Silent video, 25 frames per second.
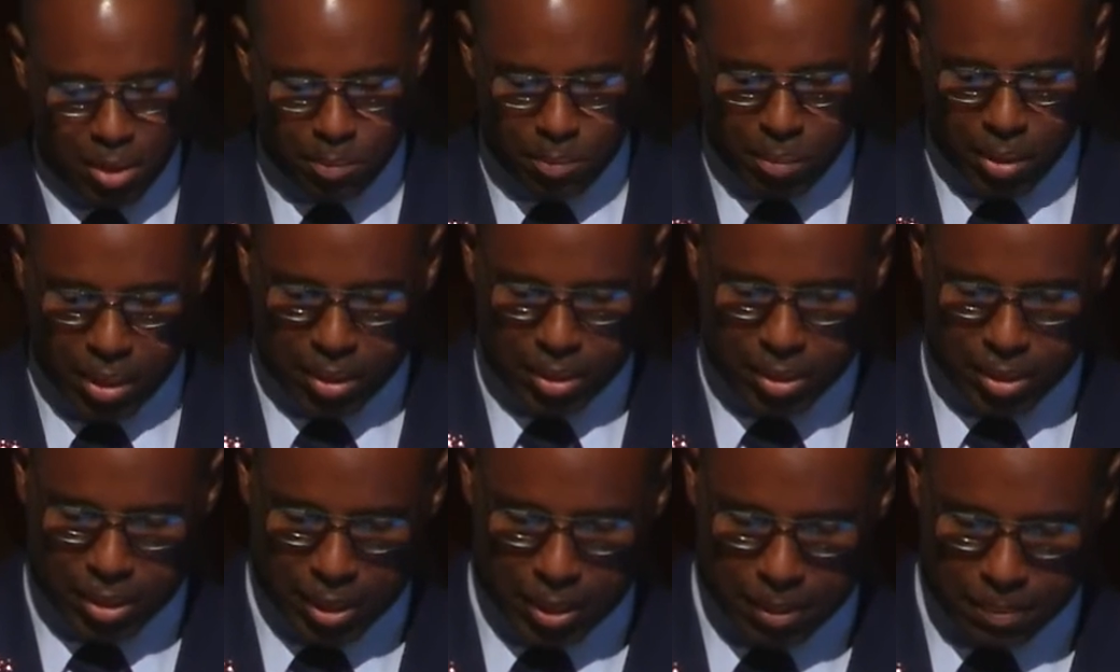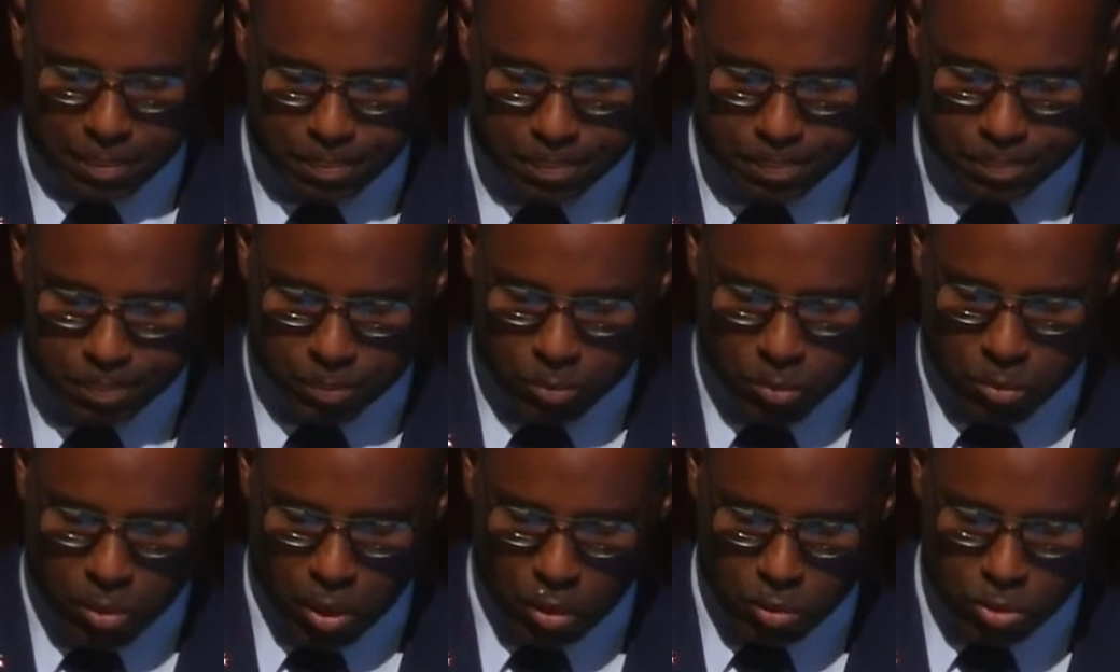But
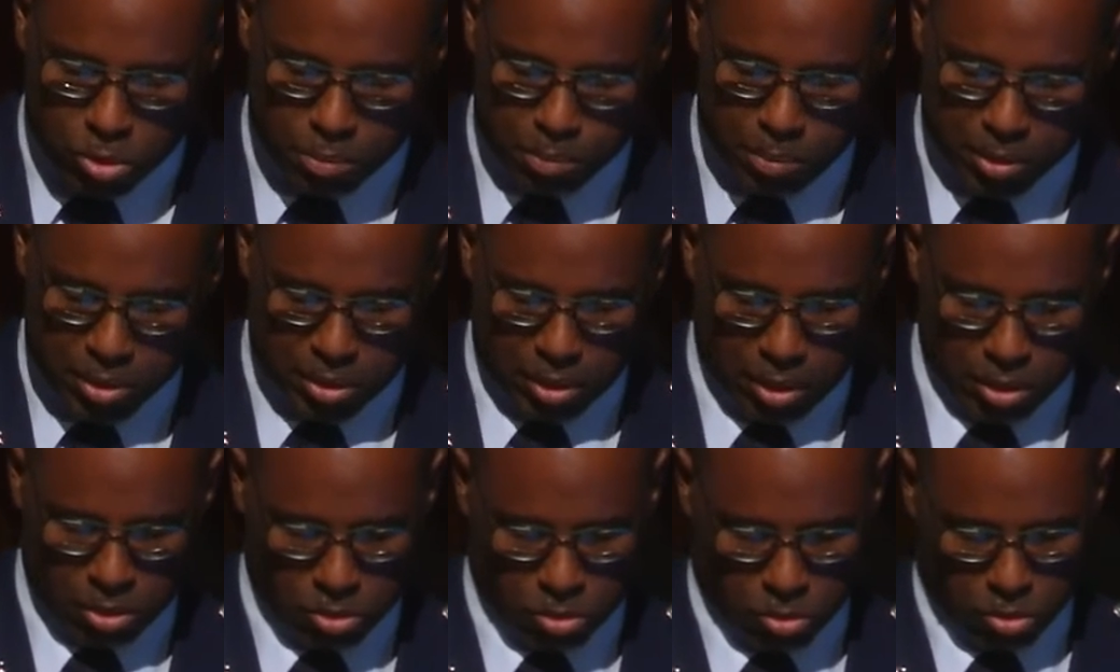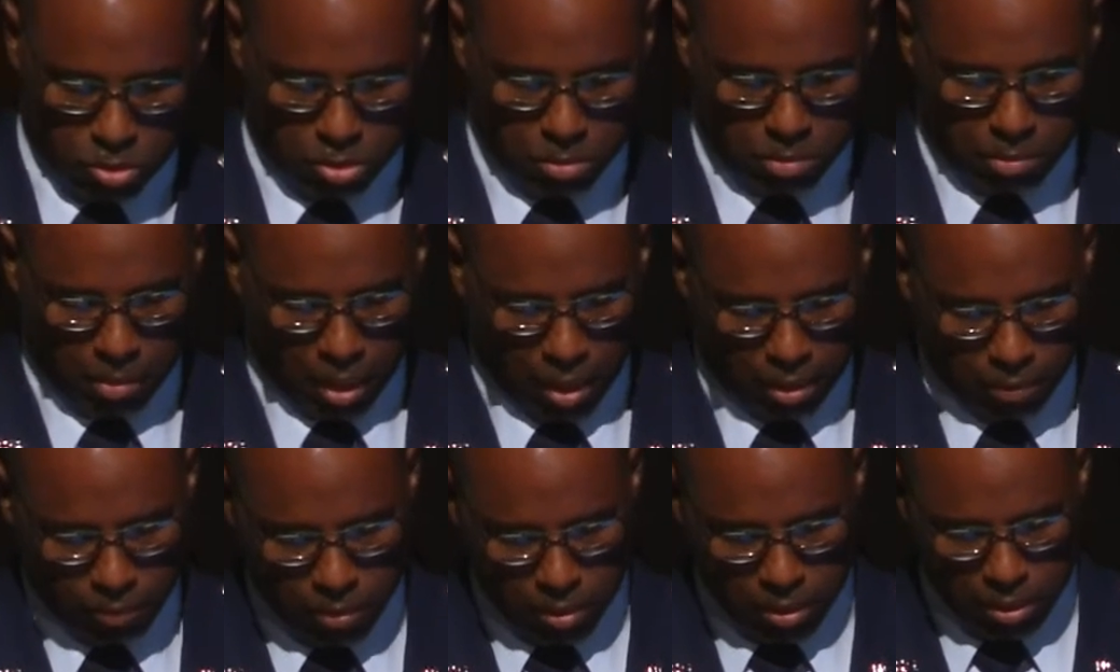those potentials
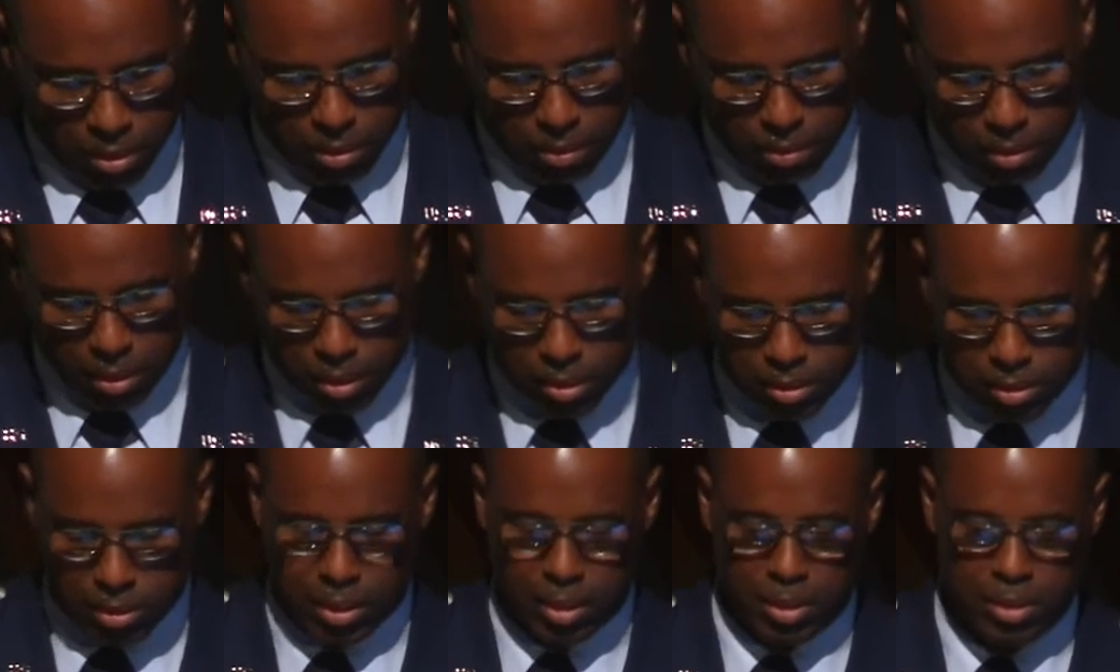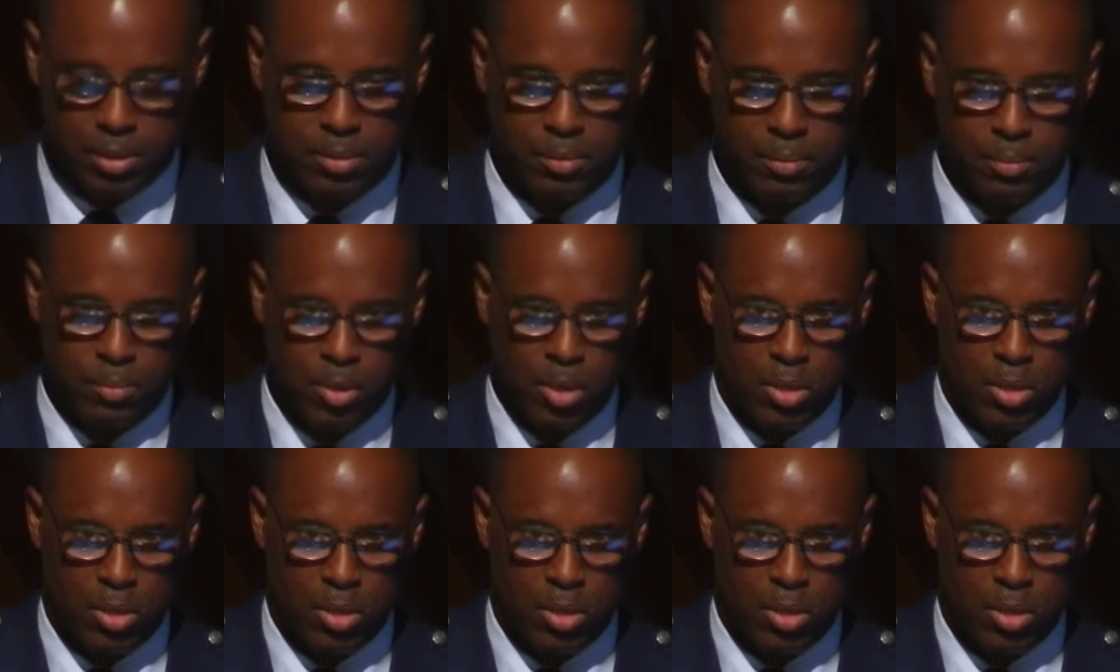might exist.